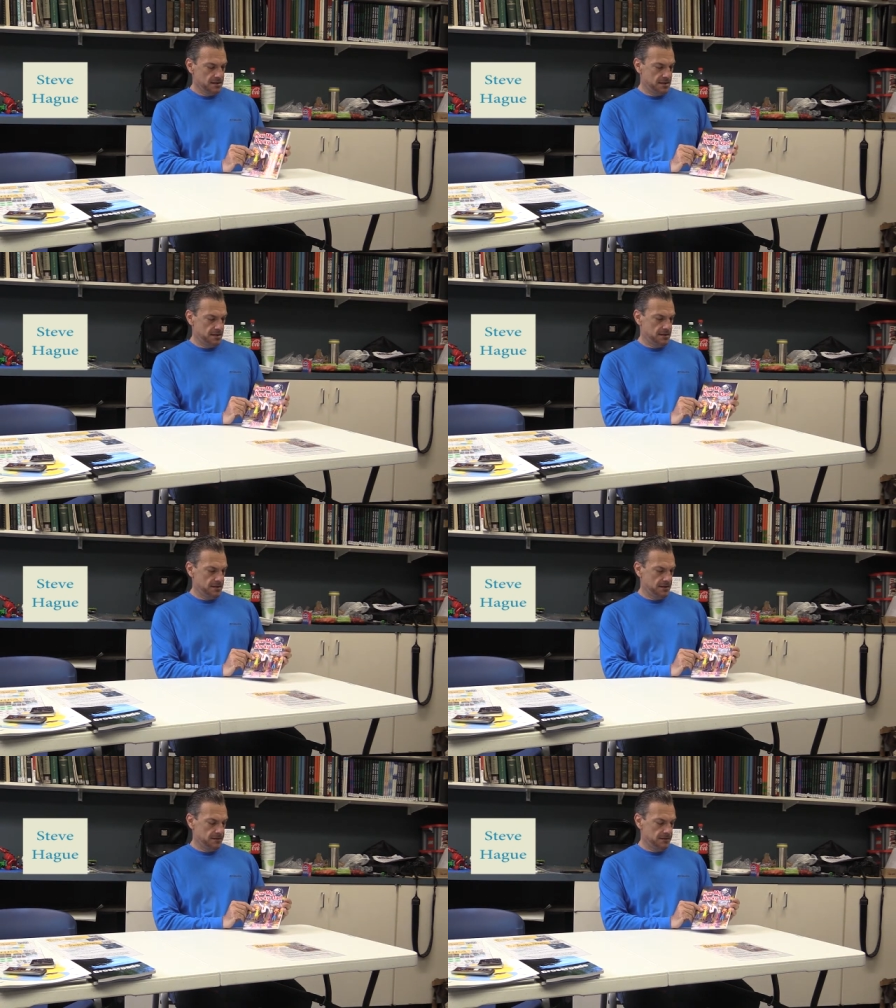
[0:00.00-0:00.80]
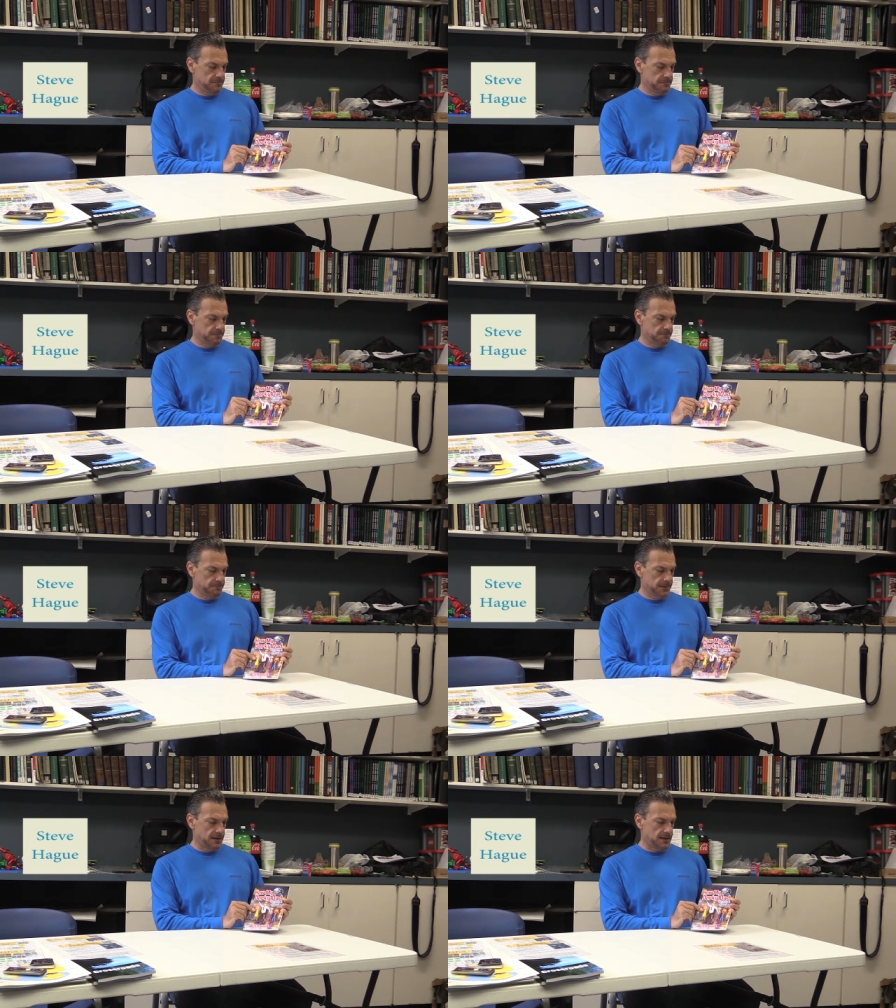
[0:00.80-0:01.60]
The um,
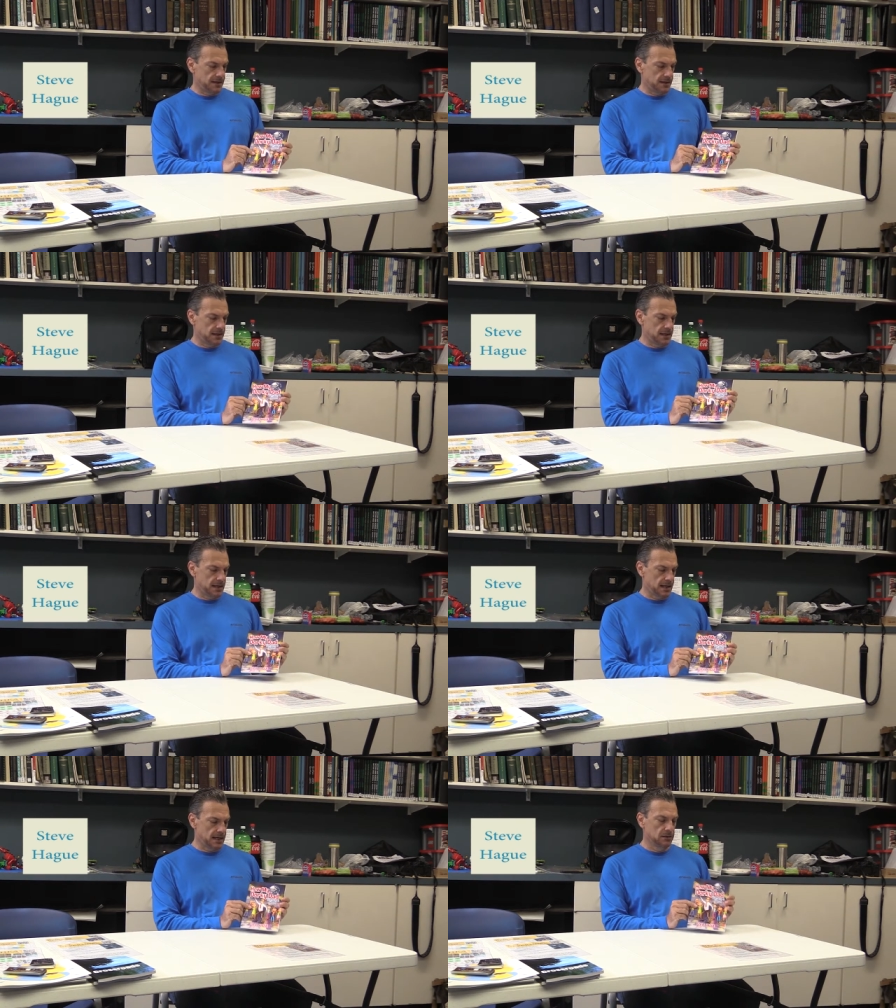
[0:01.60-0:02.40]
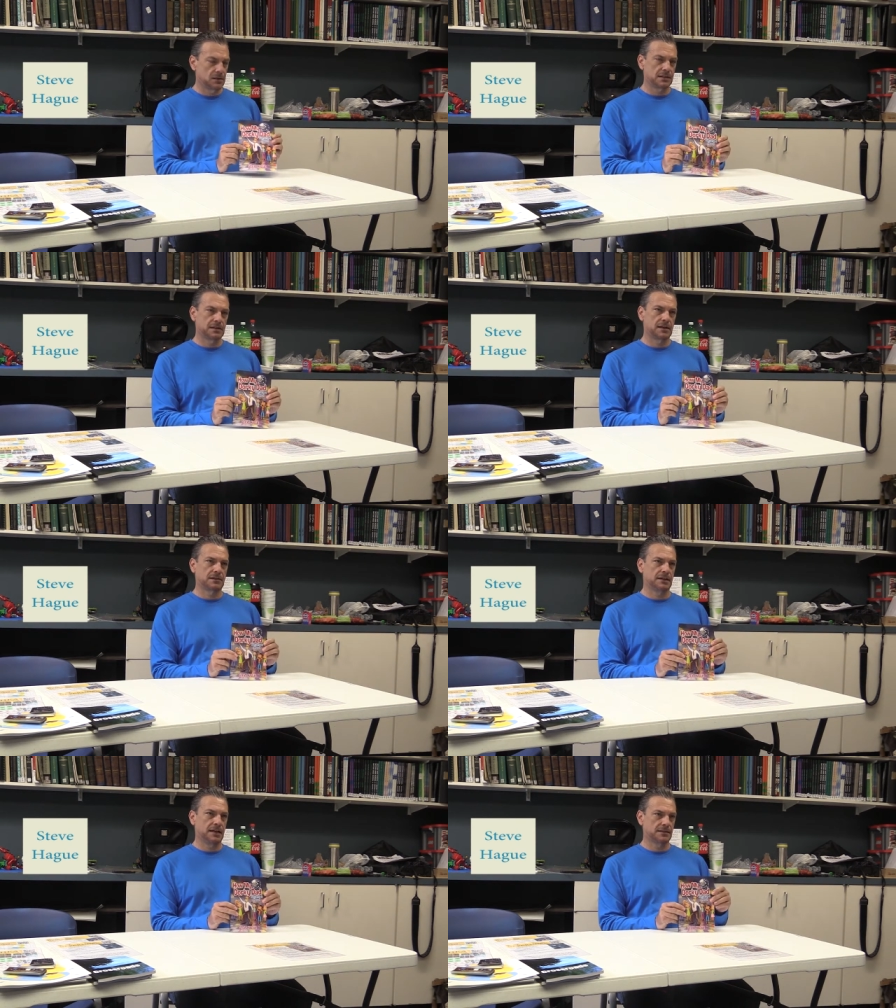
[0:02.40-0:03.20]
I looked
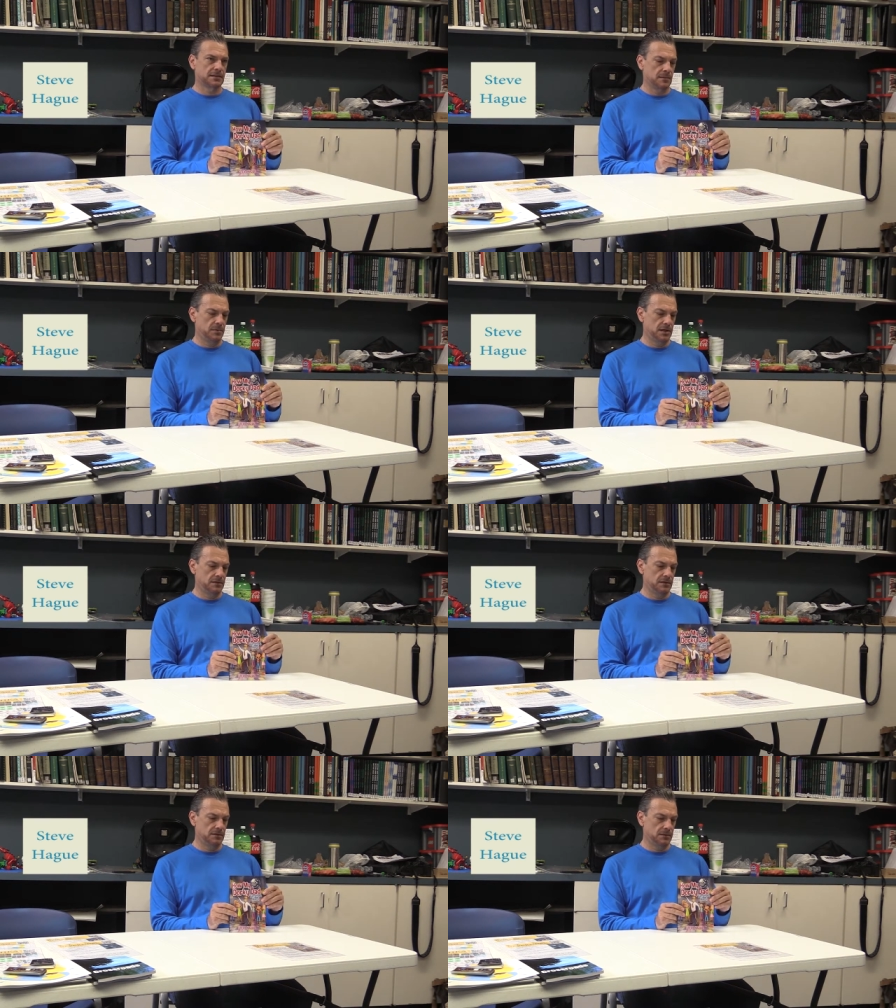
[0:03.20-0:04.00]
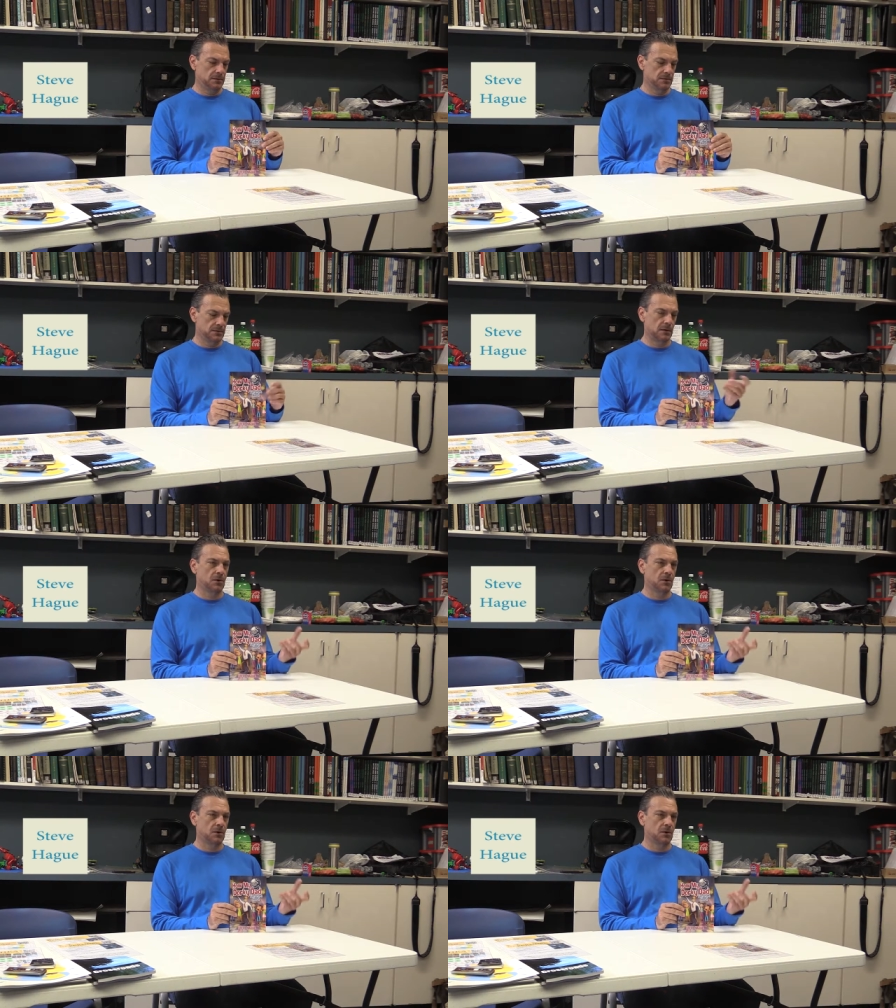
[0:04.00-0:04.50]
to get somebody to do so.